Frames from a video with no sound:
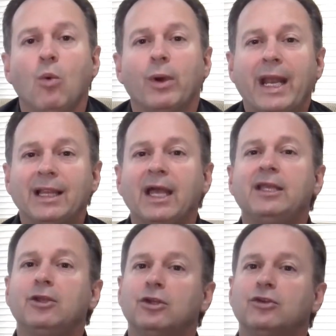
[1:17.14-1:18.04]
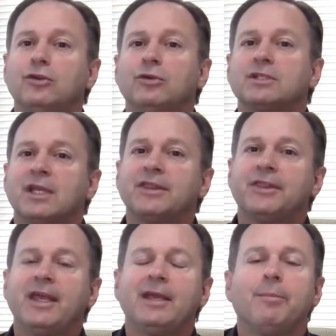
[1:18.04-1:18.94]
What I'd like you to do is to
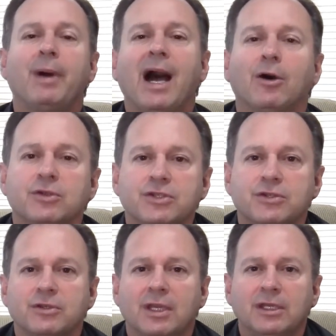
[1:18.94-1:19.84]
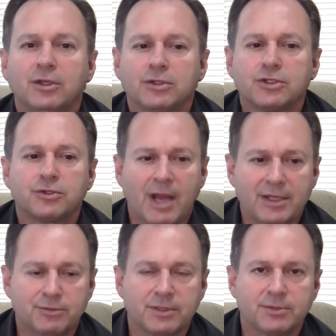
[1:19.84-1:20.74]
think about your
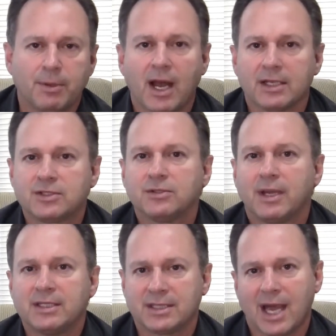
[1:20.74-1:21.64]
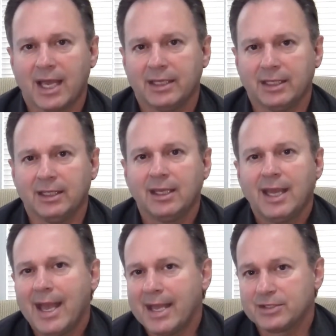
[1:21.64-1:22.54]
stress response to anxiety
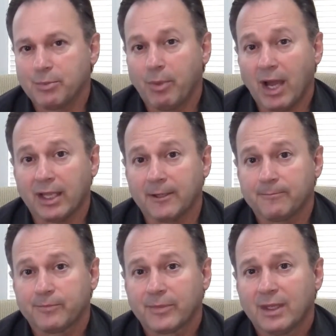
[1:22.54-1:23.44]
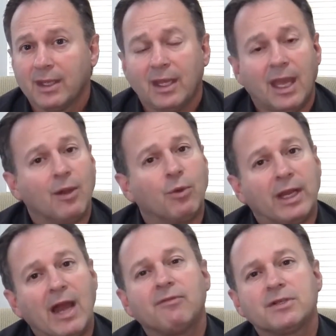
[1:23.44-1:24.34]
as a bucket. And
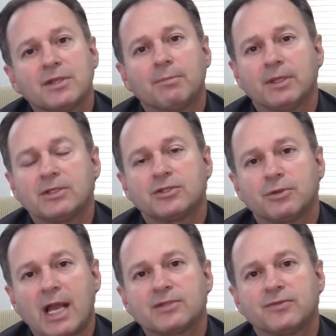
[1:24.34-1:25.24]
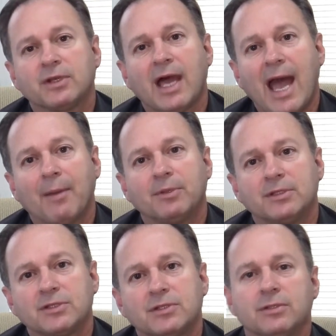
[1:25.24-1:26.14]
whenever something stressful
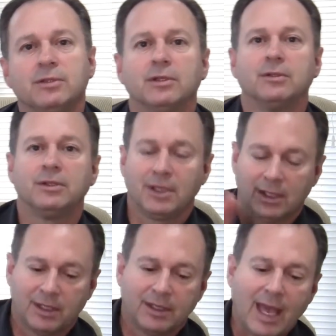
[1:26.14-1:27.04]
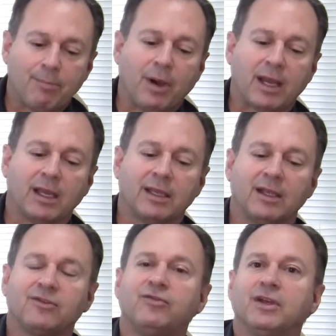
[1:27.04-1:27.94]
happens to you, that bucket
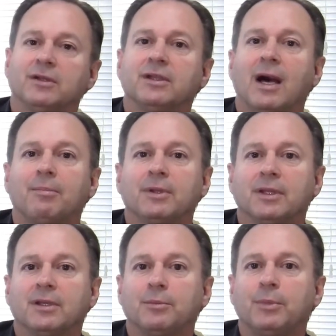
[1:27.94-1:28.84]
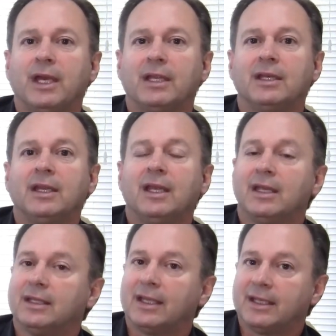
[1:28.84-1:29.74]
gets filled up a little bit.
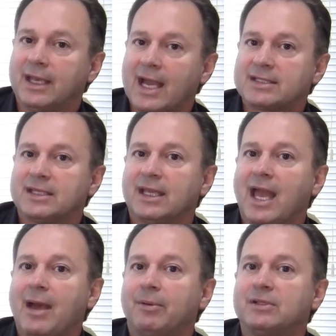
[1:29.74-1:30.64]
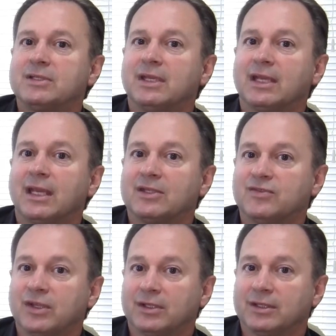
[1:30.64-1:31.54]
And then the next thing happens and it gets
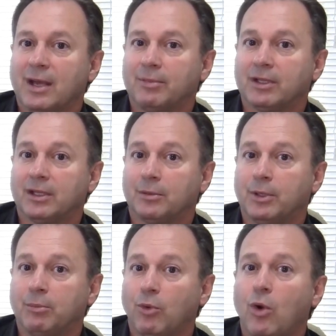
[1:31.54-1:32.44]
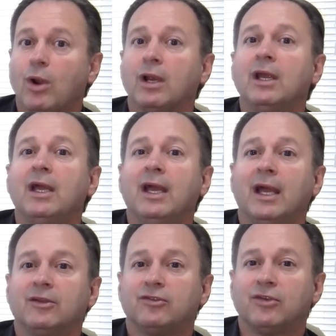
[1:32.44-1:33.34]
filled up a little bit more,
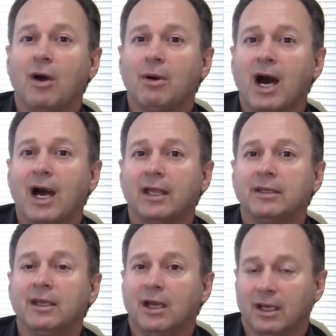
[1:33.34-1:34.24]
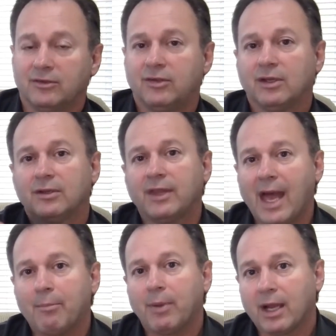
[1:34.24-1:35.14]
and so on until
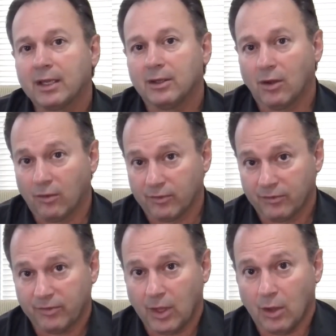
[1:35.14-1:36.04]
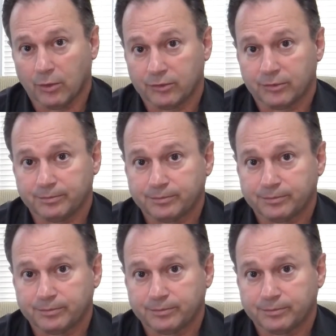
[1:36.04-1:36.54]
that bucket overflows.